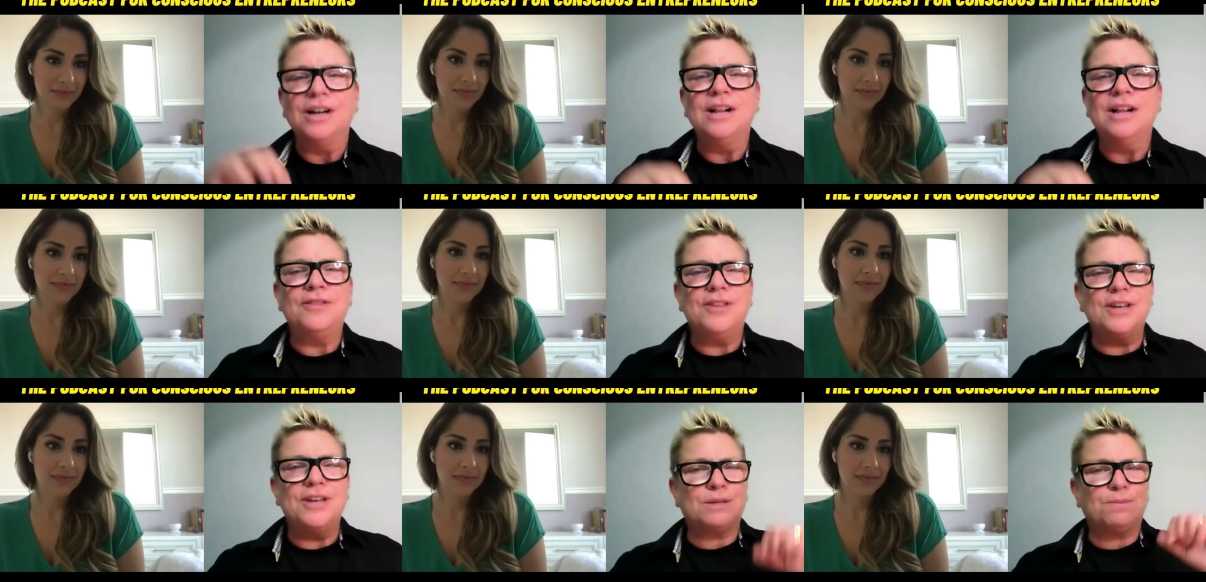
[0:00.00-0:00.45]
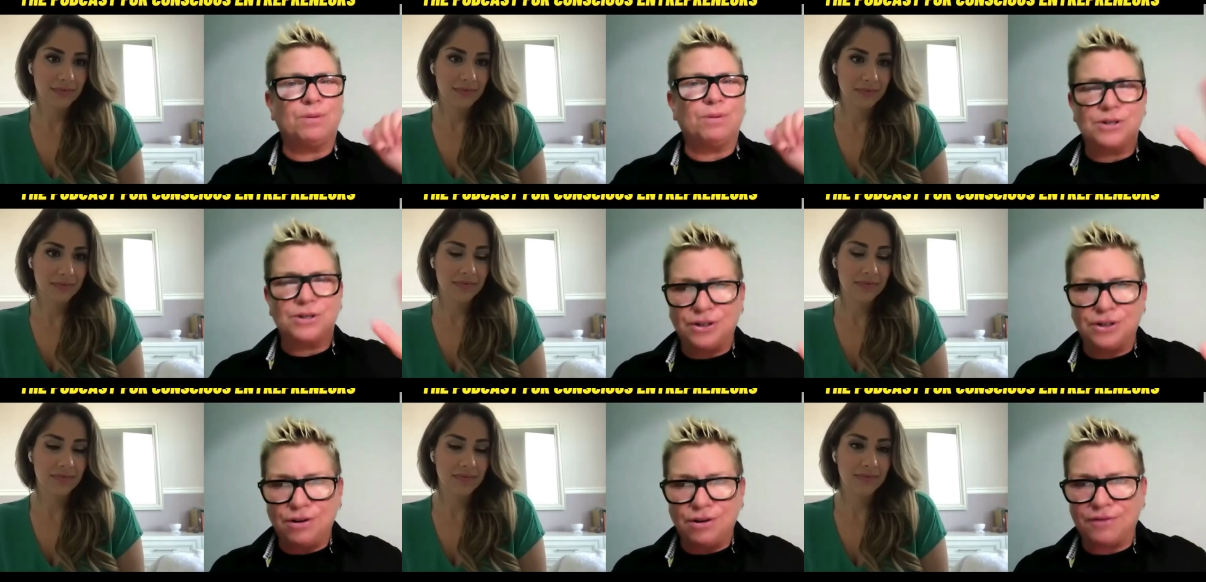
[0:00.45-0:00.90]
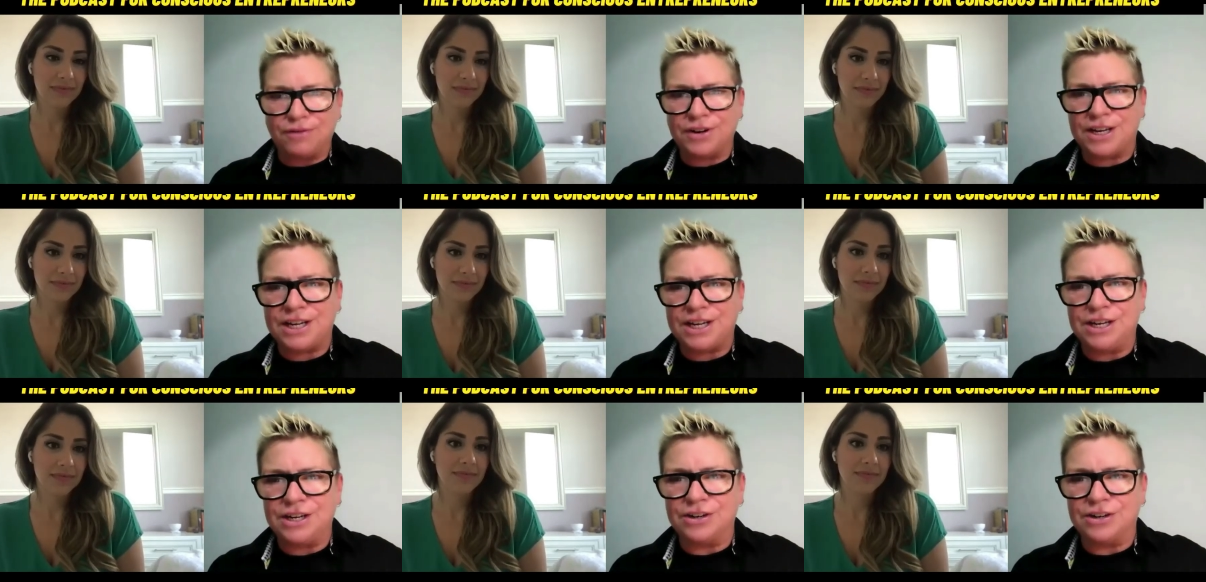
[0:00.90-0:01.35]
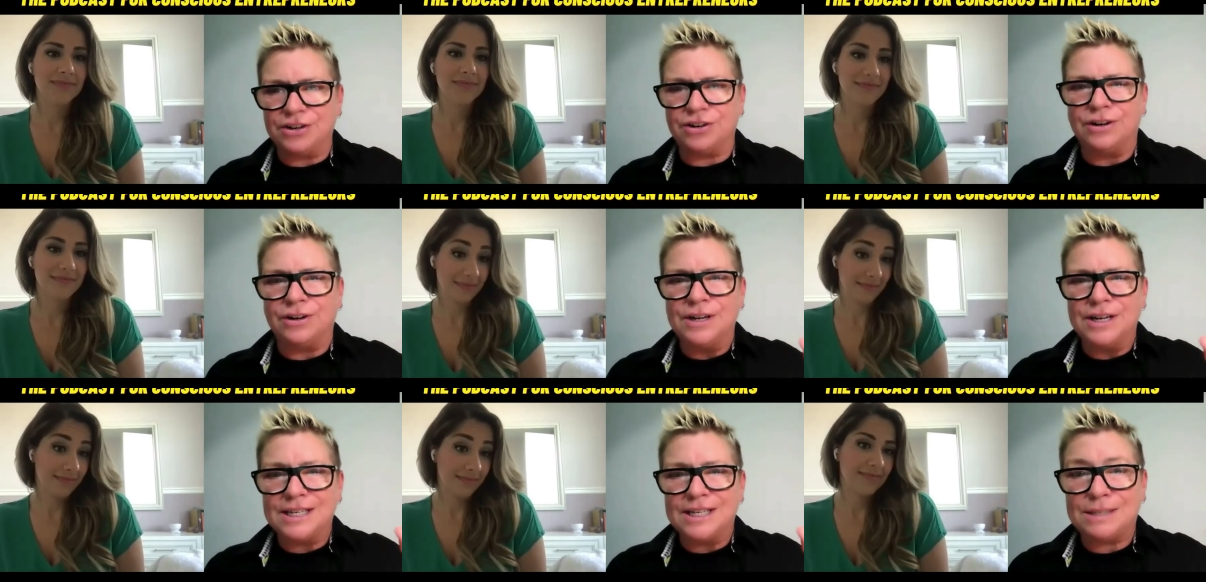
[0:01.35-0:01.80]
Speaker 1: This person over here
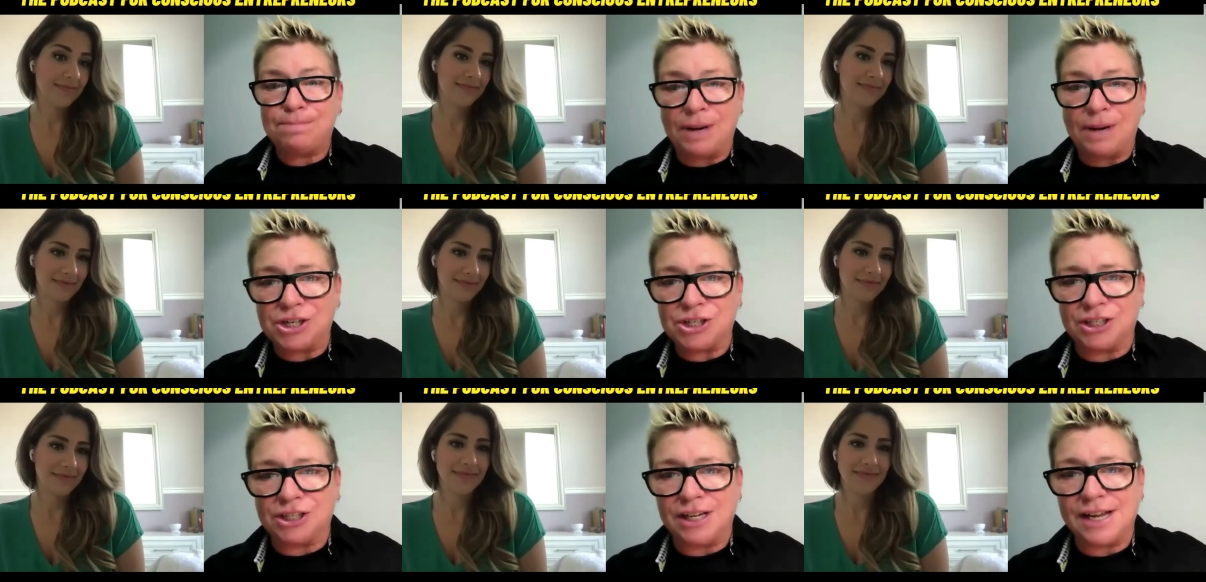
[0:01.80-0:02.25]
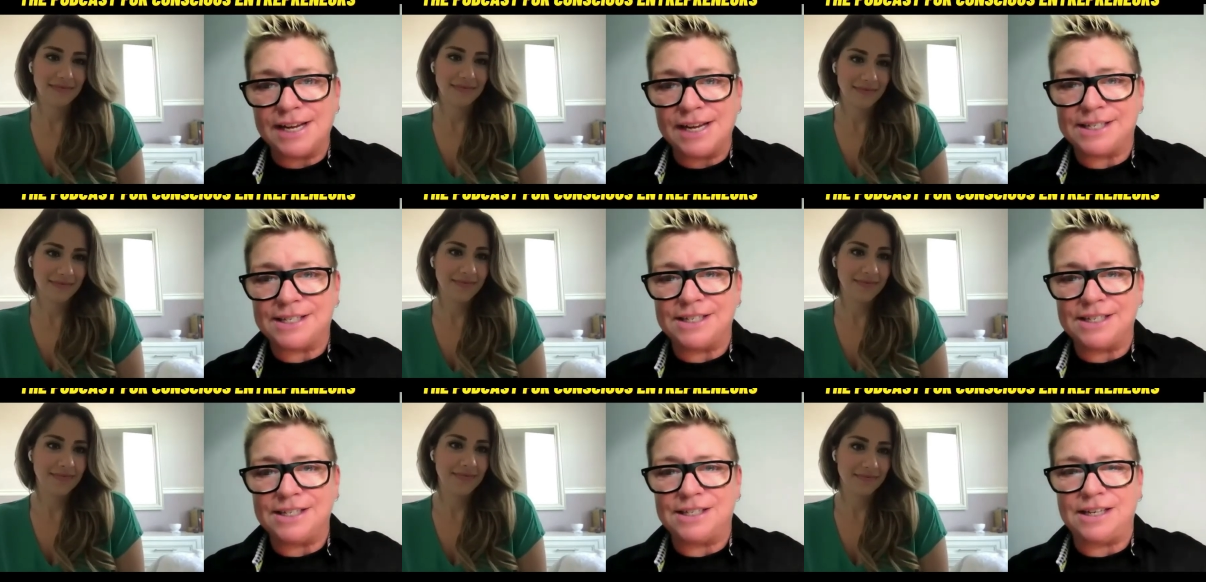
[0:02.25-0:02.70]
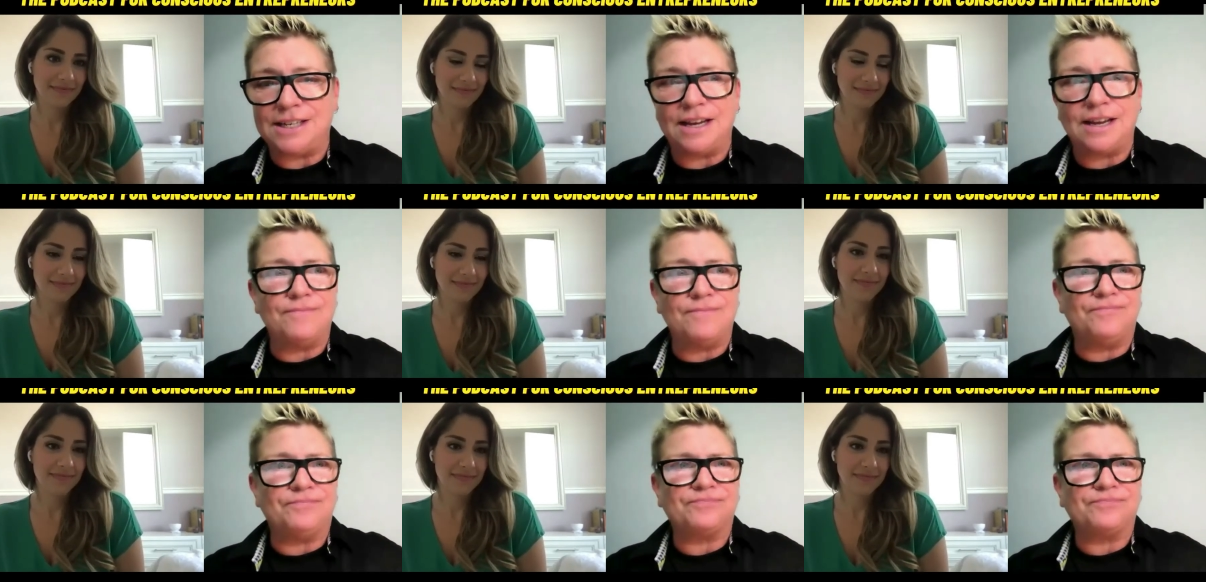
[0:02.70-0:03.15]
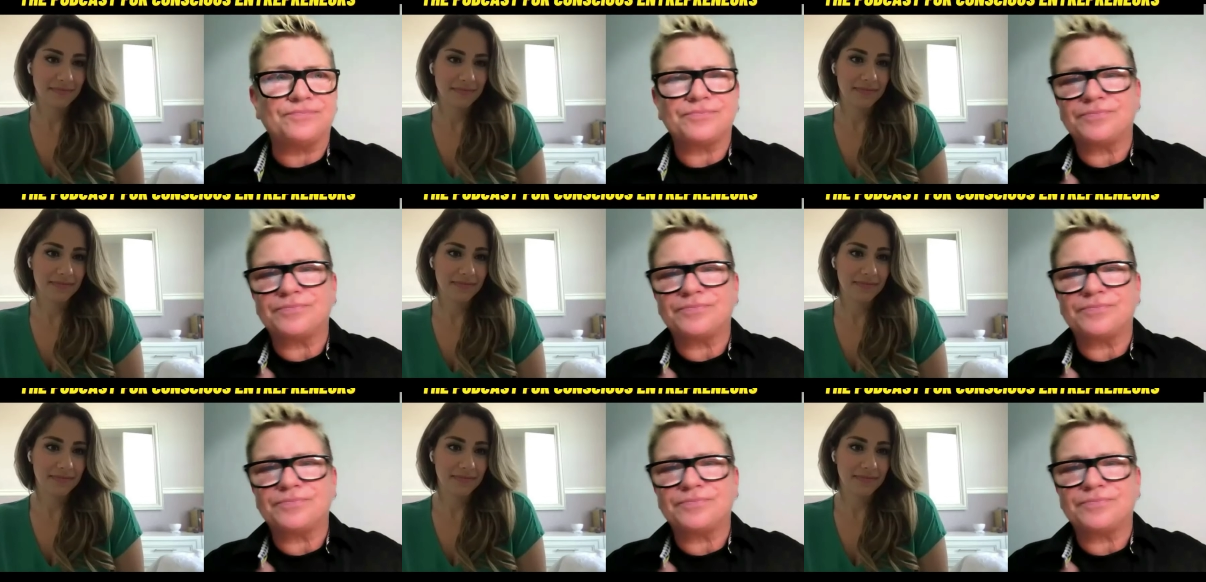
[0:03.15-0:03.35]
specializes in